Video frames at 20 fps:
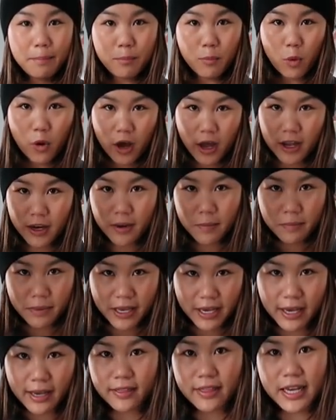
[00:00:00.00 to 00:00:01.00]
One
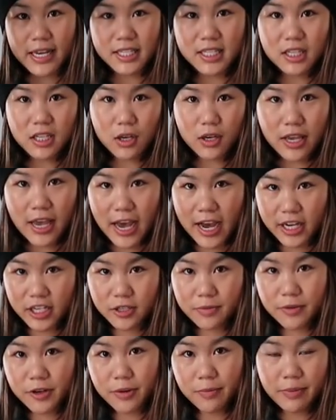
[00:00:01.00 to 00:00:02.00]
being this
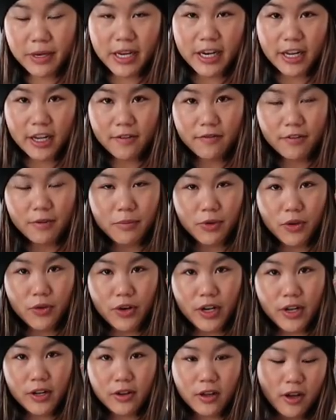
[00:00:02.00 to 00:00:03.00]
cashmere beanie from
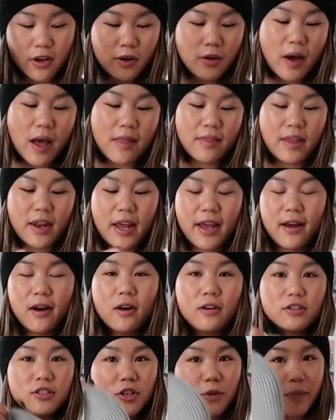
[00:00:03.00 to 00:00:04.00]
Uniqlo, and then I
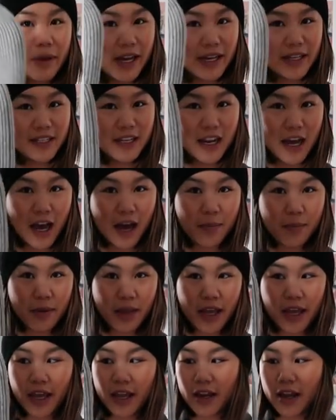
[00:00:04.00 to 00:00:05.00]
also picked it
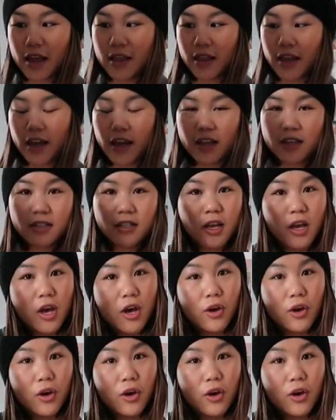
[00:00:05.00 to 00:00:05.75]
up in this